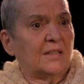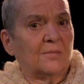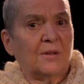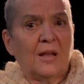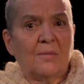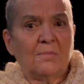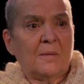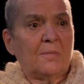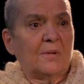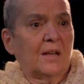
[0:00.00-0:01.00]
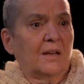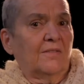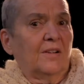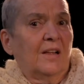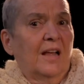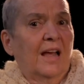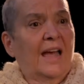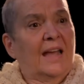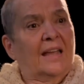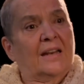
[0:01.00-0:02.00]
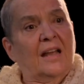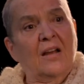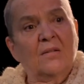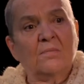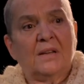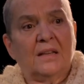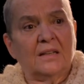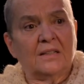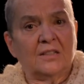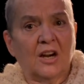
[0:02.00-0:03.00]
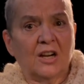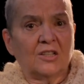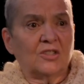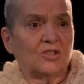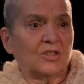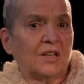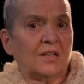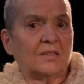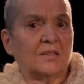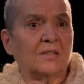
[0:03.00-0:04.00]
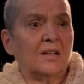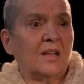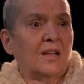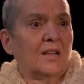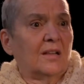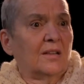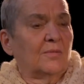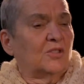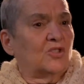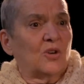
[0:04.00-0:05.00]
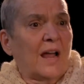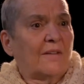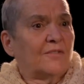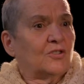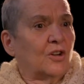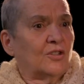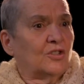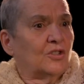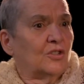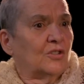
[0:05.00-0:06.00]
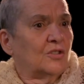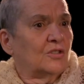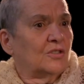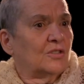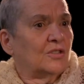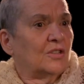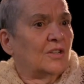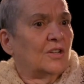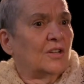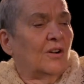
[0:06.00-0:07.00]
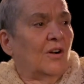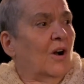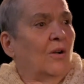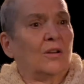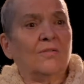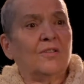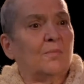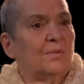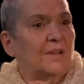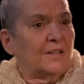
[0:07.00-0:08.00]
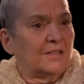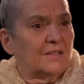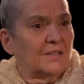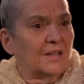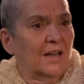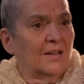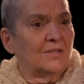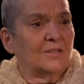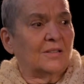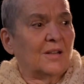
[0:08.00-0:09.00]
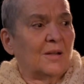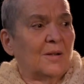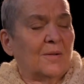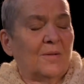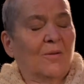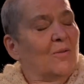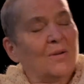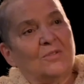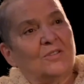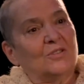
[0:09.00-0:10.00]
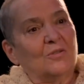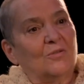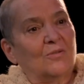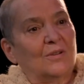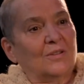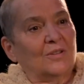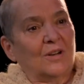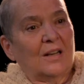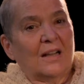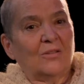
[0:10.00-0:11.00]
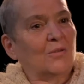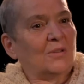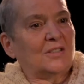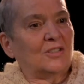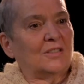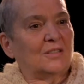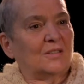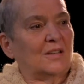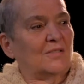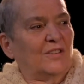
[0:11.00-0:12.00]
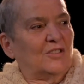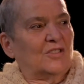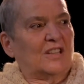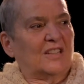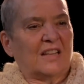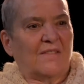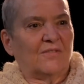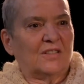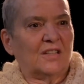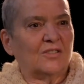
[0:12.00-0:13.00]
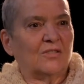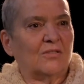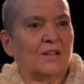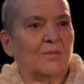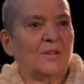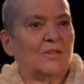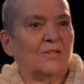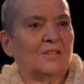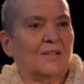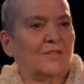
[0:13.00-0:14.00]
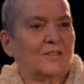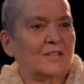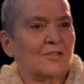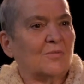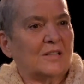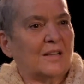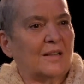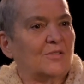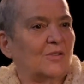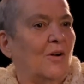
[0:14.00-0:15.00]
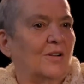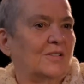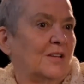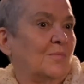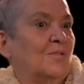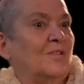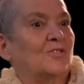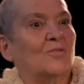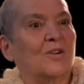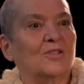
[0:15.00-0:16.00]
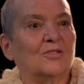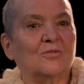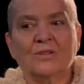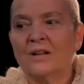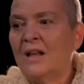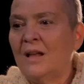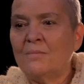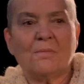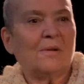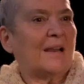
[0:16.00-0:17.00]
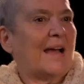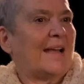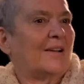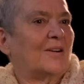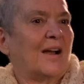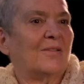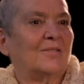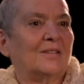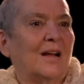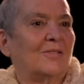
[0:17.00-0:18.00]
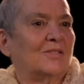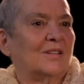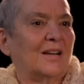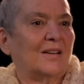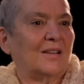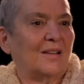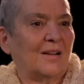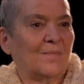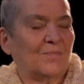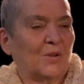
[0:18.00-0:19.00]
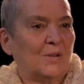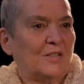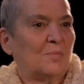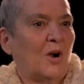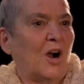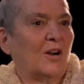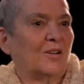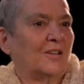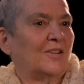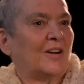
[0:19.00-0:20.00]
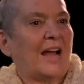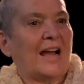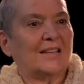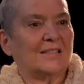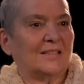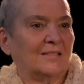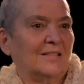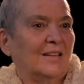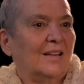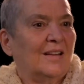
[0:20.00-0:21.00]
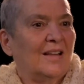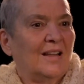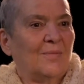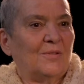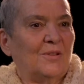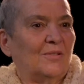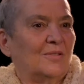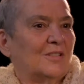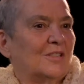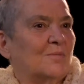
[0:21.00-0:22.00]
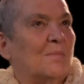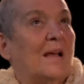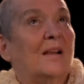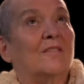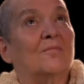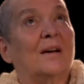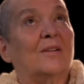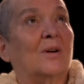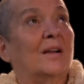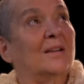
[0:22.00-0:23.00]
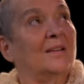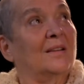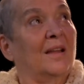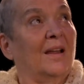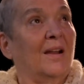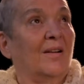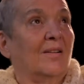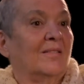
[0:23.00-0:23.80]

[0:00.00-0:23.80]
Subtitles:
and people kind of hanging out and playing the guitar in the street, and there was draft dodgers all over the place. And it was so thrilling. I thought, this feels just like San Francisco. Like, we thought San Francisco was like, that was a hot summer in Toronto, and people lying around outside the Queen's Park on the grass, and, you know, the smell of marijuana in the air.